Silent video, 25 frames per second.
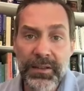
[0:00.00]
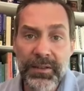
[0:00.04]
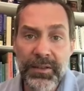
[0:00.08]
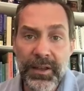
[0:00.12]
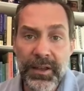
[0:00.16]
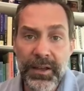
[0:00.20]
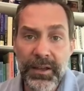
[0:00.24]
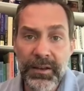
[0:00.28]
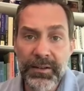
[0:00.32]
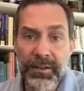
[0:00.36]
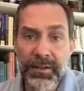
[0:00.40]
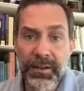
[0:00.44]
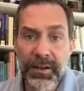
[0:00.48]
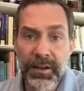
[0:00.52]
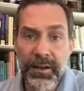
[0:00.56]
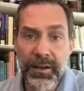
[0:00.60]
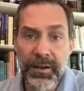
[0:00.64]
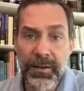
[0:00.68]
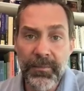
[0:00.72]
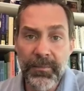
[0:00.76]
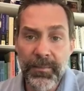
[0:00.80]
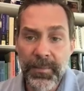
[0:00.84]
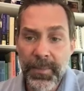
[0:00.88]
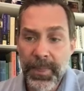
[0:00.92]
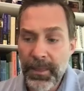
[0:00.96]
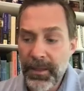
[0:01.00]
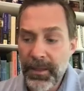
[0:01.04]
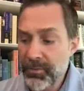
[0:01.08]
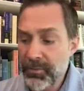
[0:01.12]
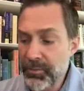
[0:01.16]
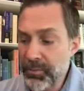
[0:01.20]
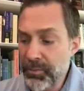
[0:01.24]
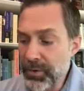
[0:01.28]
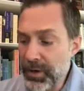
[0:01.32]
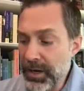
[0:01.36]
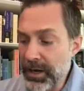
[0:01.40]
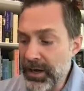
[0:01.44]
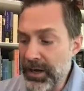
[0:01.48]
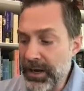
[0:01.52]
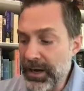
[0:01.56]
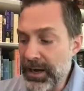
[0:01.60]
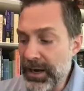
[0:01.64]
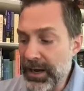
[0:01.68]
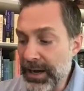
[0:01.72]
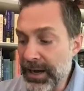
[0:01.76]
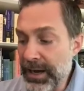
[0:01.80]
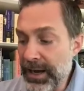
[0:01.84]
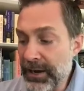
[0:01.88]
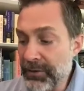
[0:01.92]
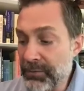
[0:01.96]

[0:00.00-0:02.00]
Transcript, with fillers: That um, I, I,